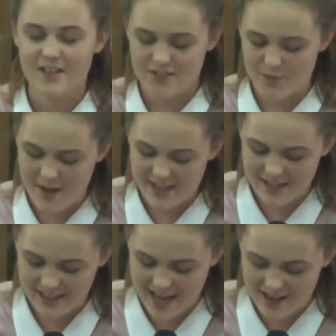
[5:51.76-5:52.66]
So make
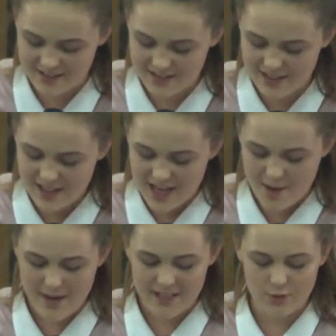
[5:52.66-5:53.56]
it count
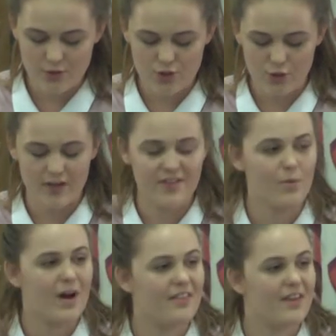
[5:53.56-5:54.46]
and make your story the
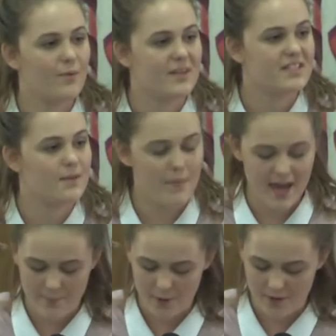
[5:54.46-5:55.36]
one that wins the
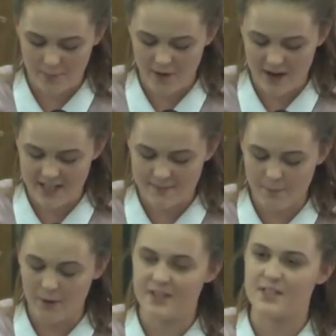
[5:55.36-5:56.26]
Man Booker Prize,
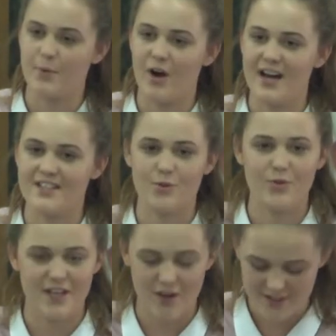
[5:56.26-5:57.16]
Pulitzer Prize, or
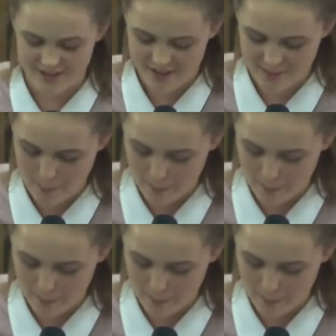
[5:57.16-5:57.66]
the Oscar.